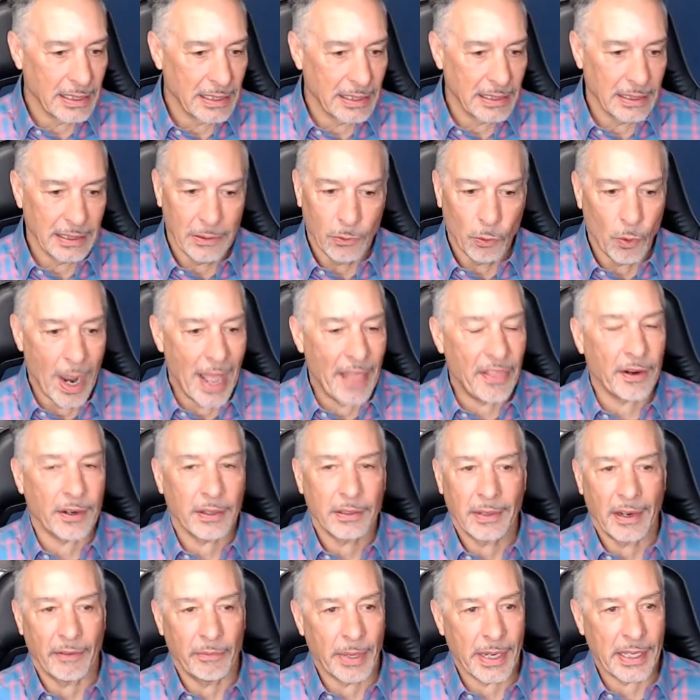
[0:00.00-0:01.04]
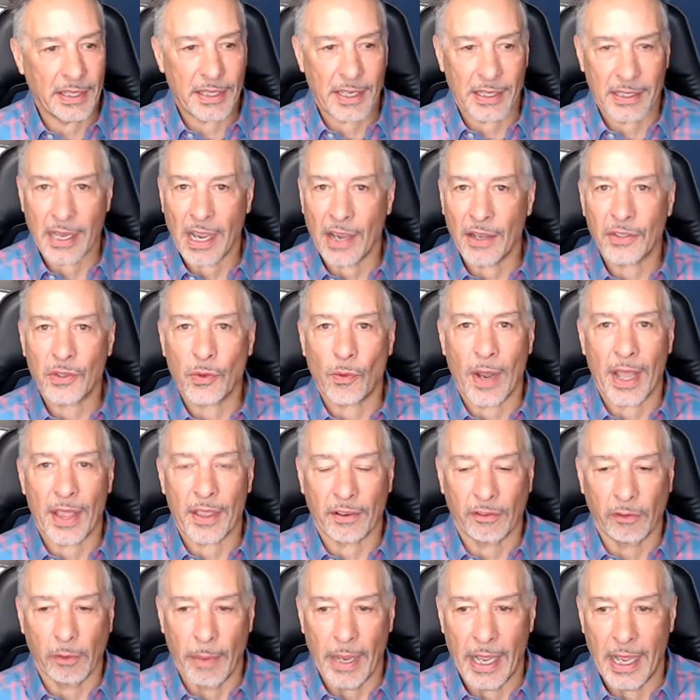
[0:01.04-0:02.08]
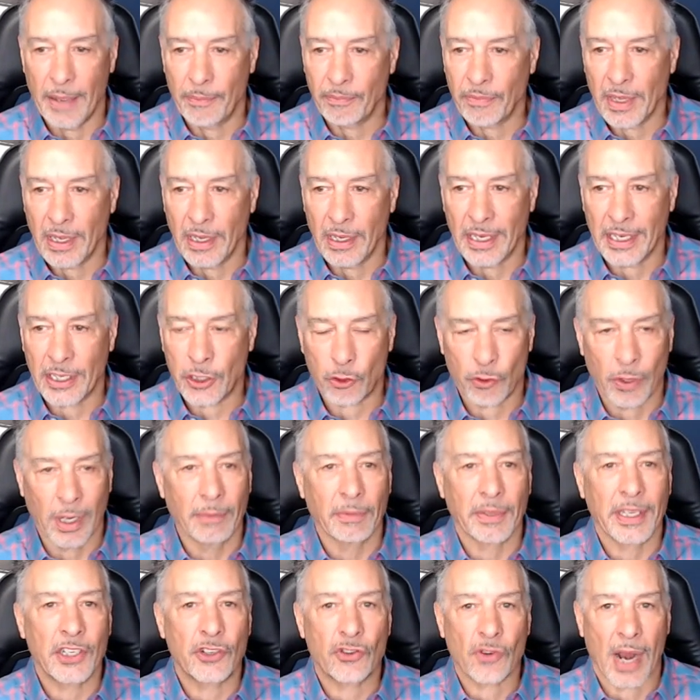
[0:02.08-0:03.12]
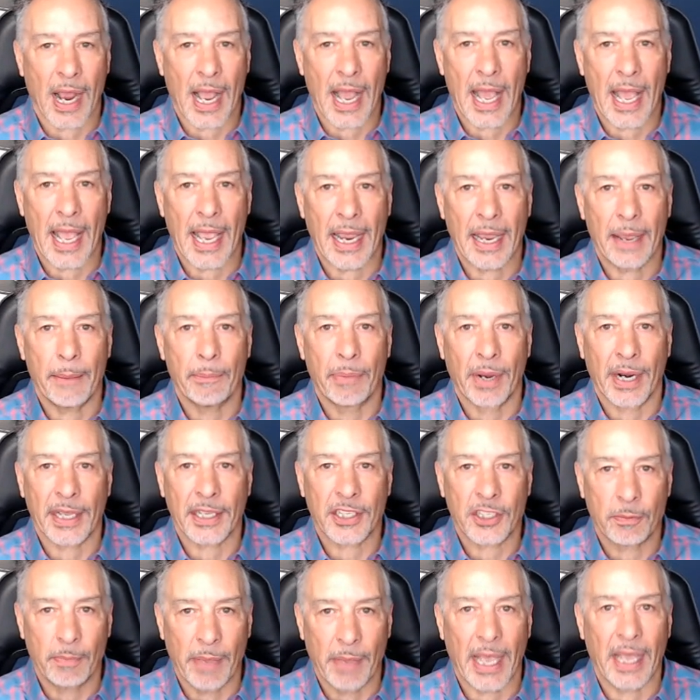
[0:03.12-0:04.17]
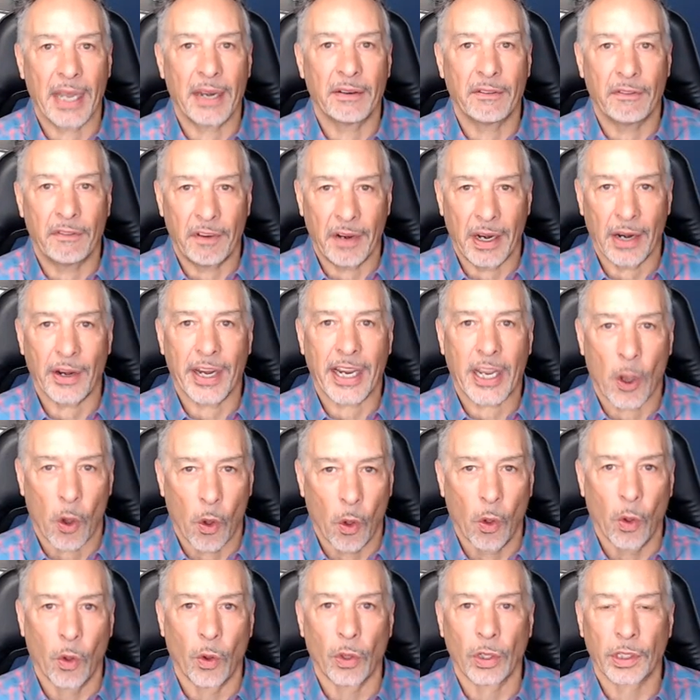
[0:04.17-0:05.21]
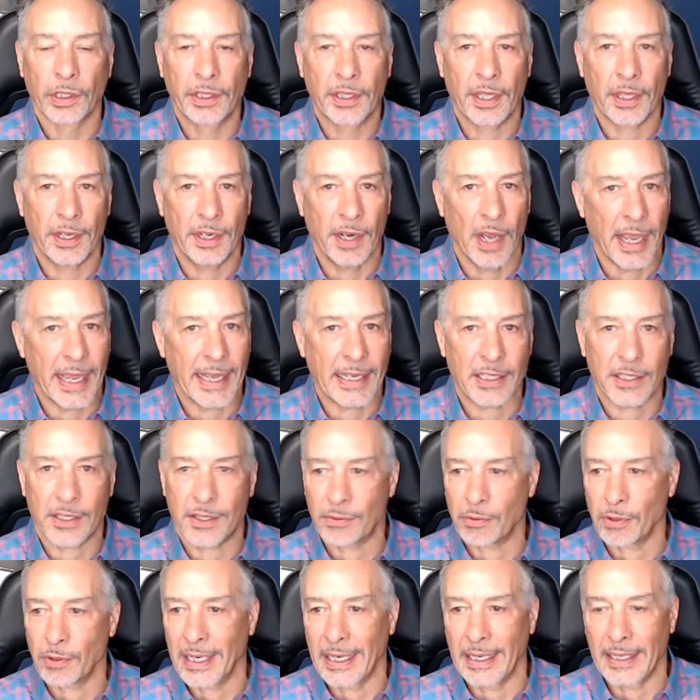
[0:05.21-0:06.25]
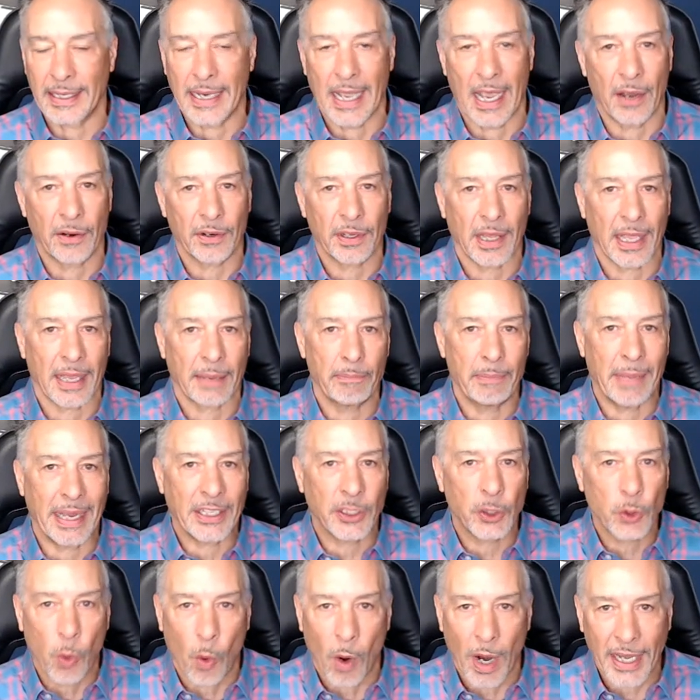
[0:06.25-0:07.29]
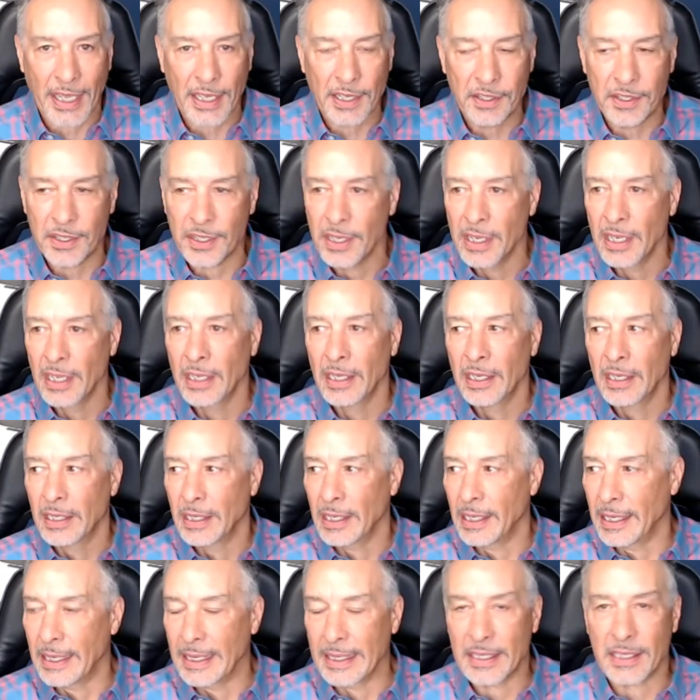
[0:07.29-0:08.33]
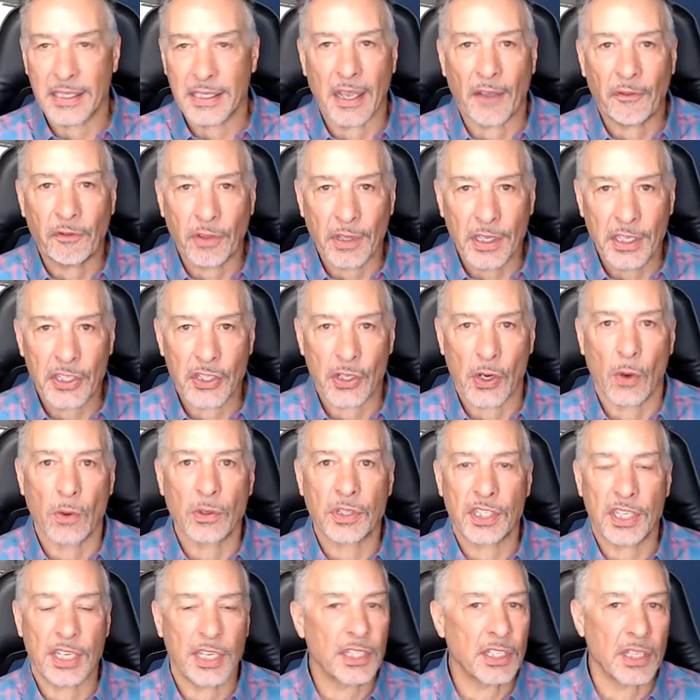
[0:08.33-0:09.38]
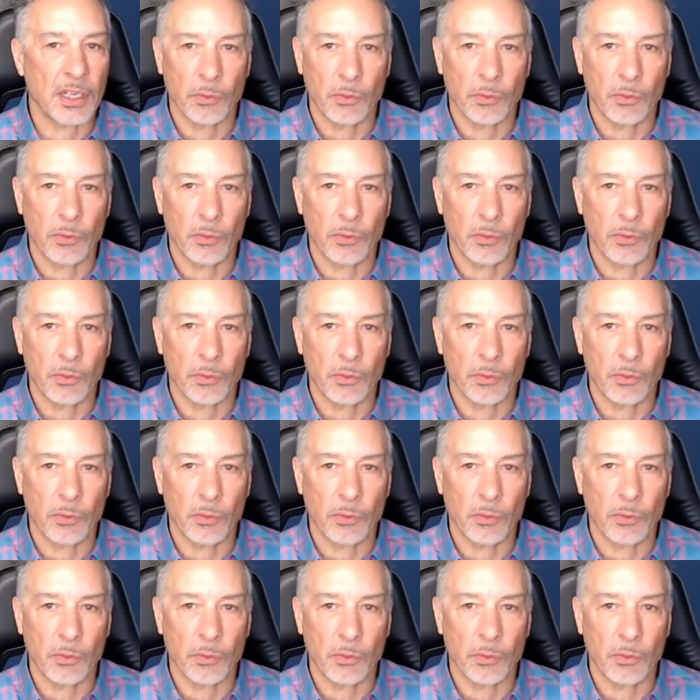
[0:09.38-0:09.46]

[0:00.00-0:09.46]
Weather. Everybody says, "How's the weather in Vermont?" Extremely dry, but it's been very cold. The nights we're getting down to like mid 20s. It's definitely snow season.